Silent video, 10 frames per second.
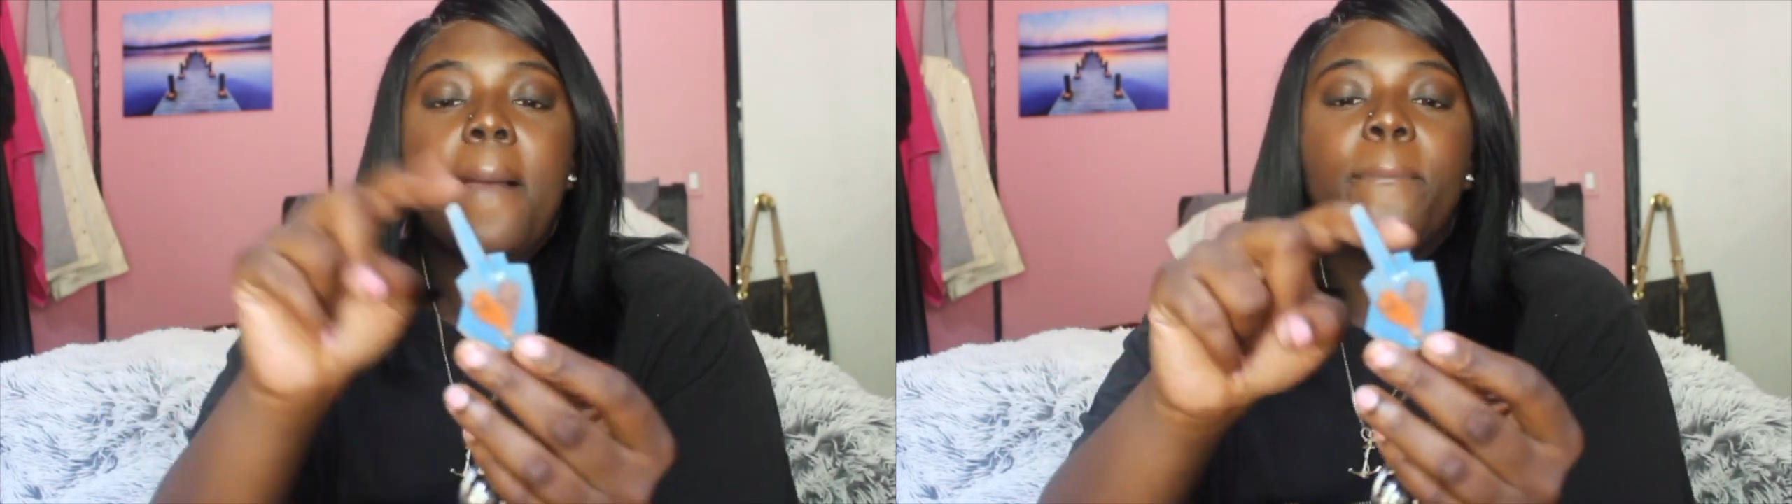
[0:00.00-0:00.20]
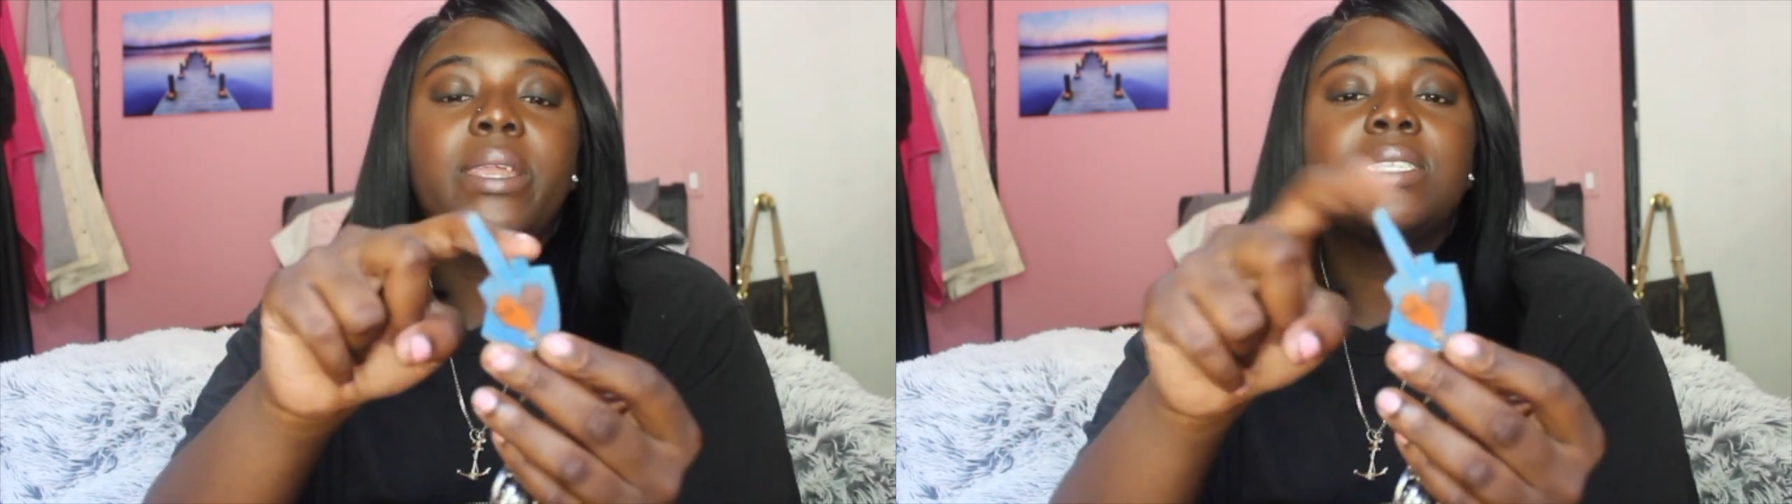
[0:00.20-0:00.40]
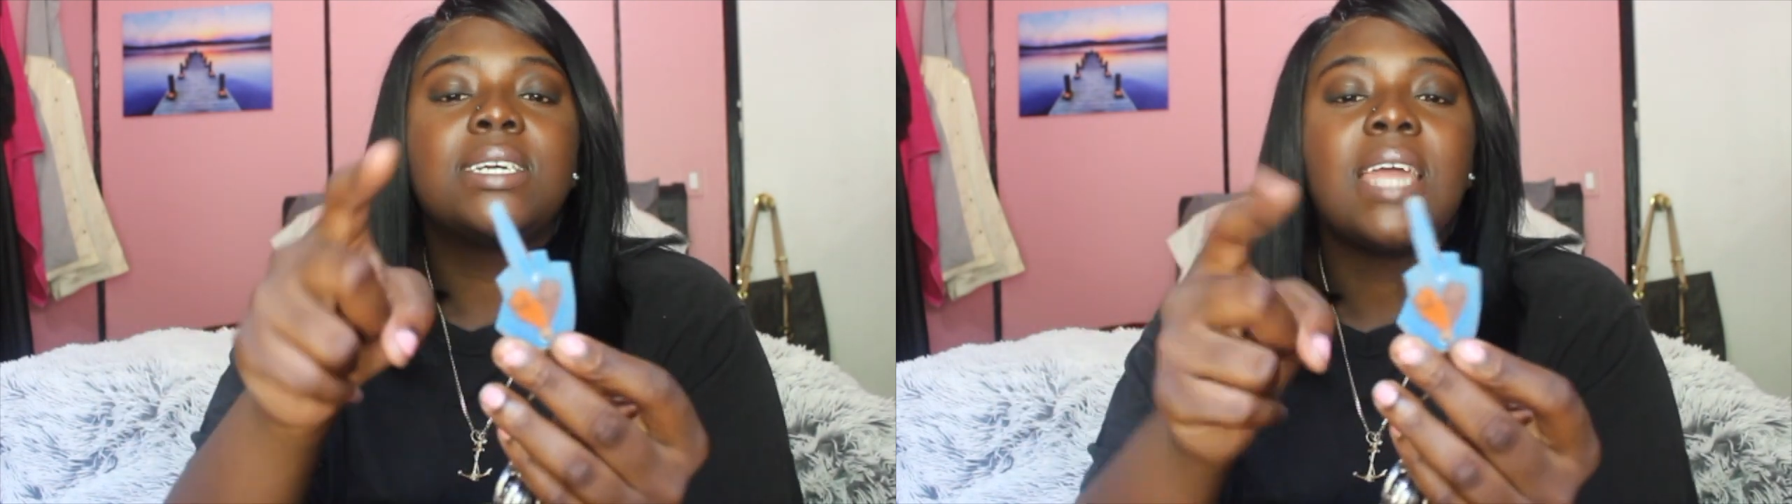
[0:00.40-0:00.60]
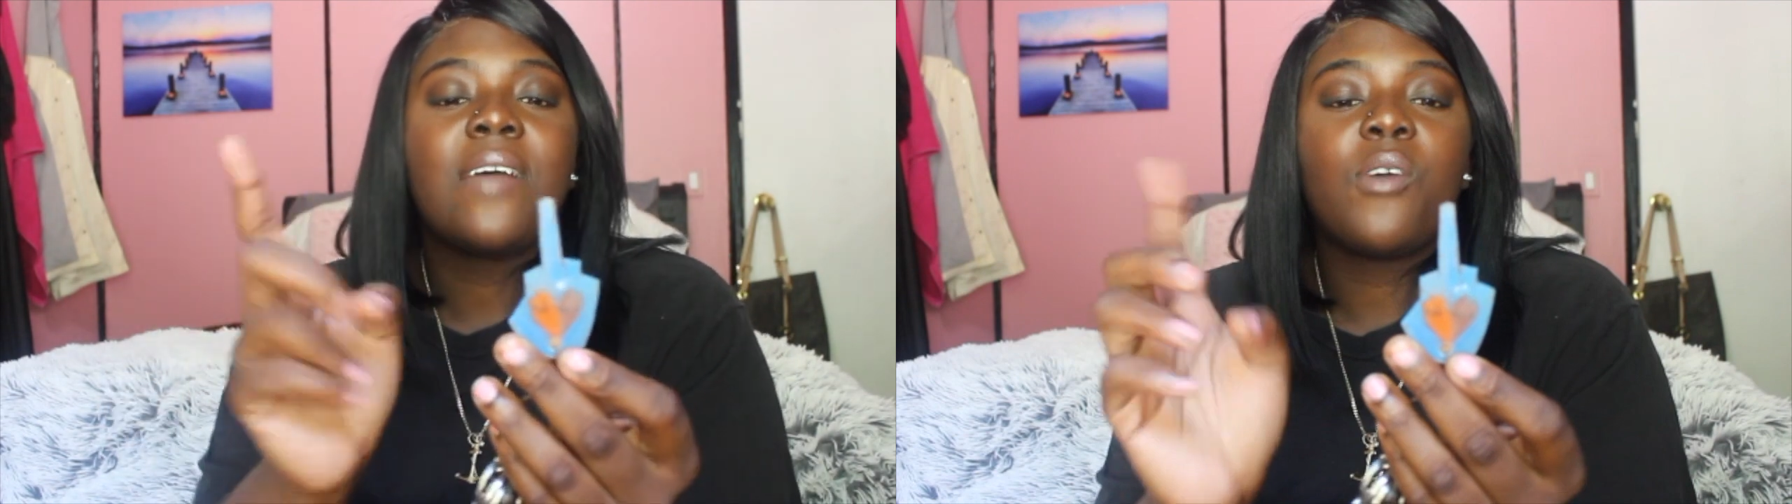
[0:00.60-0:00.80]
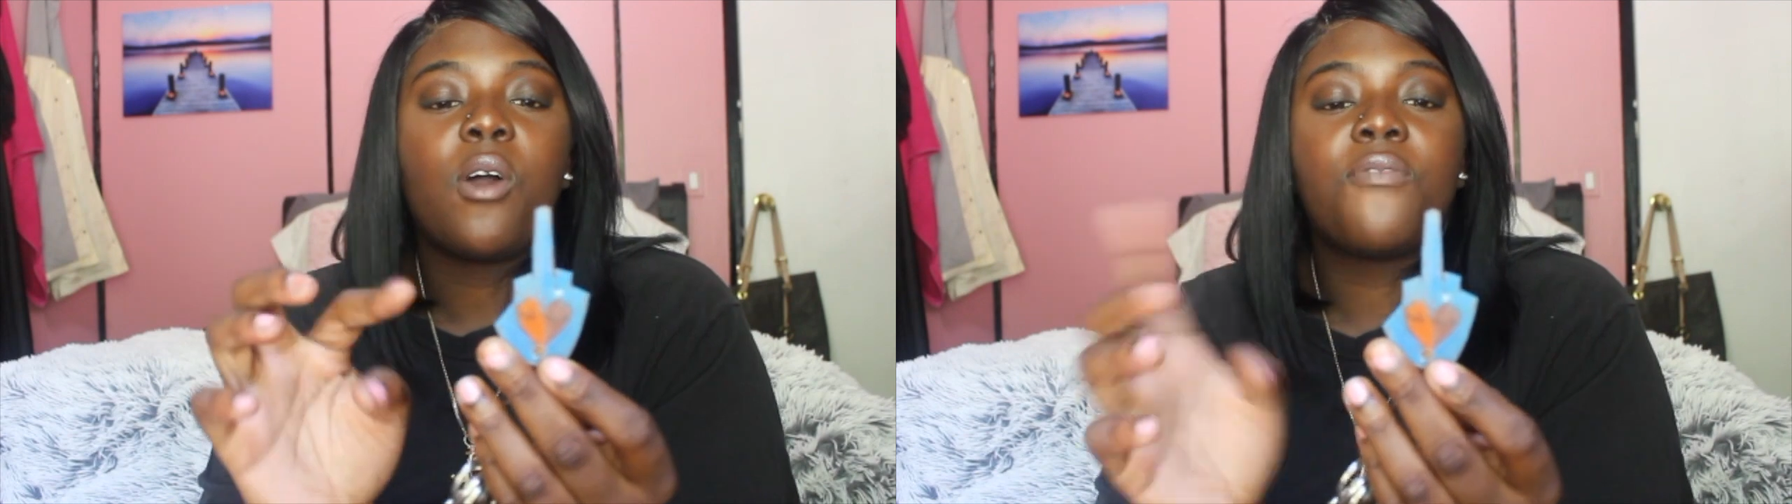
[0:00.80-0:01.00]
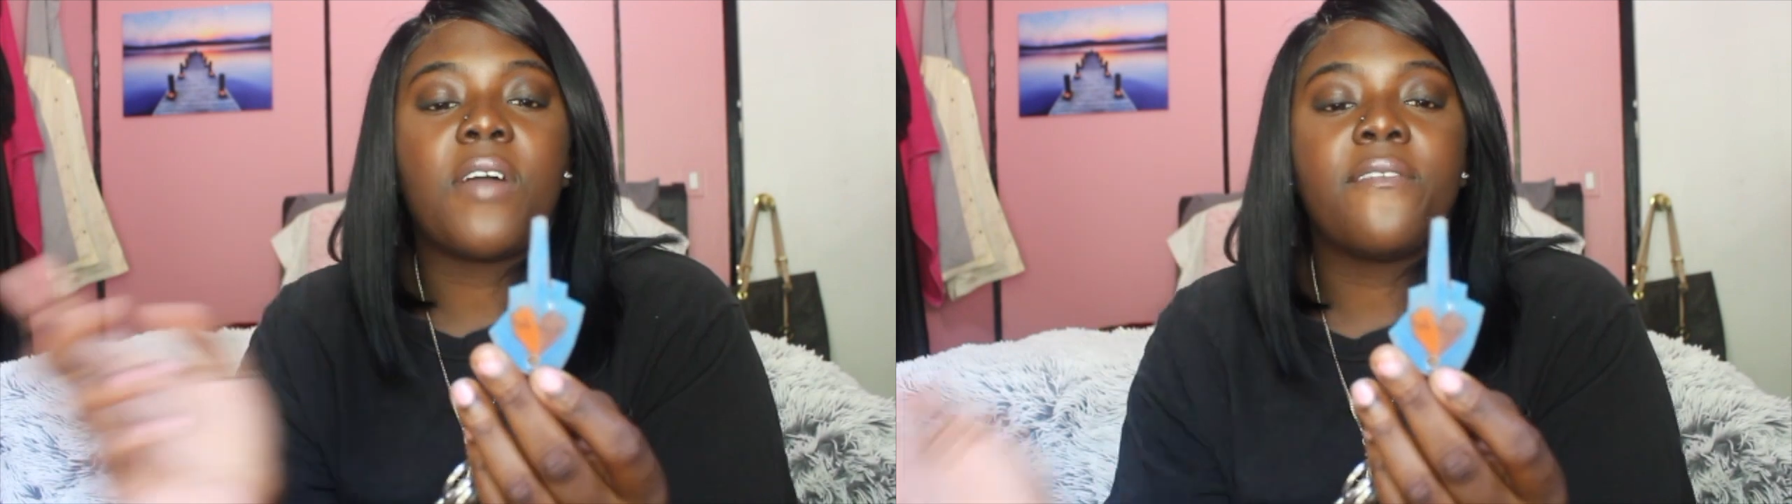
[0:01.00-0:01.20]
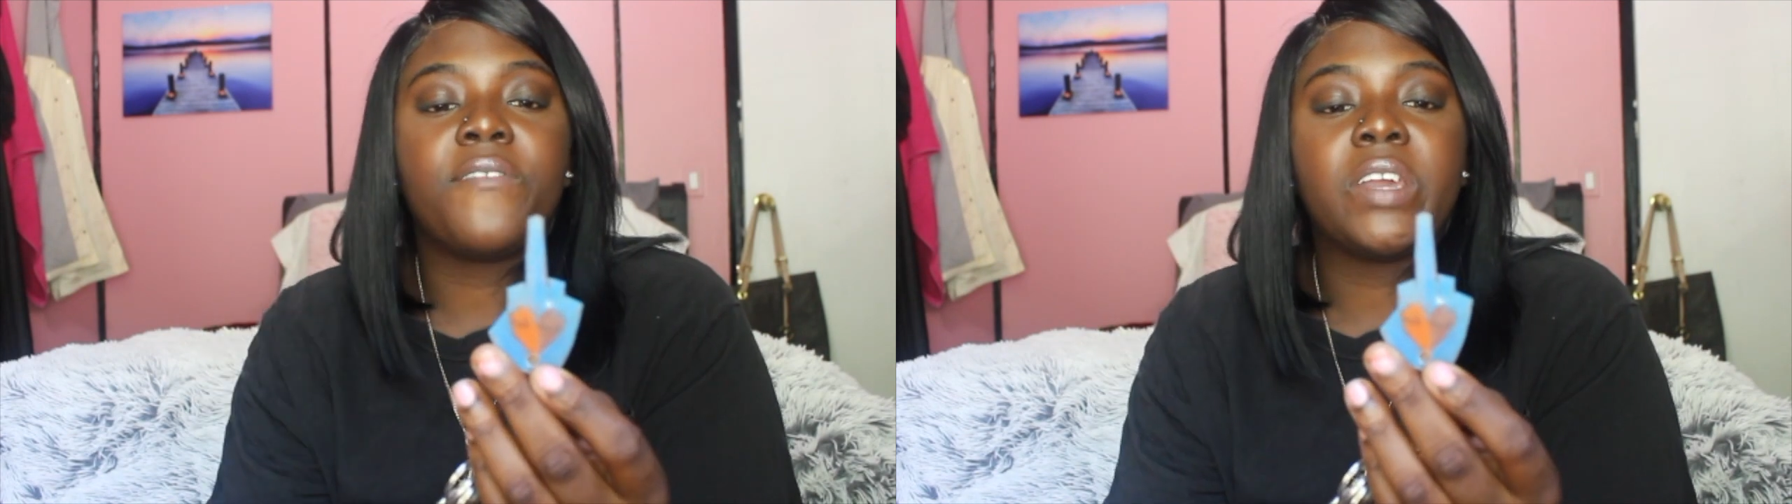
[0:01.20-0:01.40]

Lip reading: but it did have all five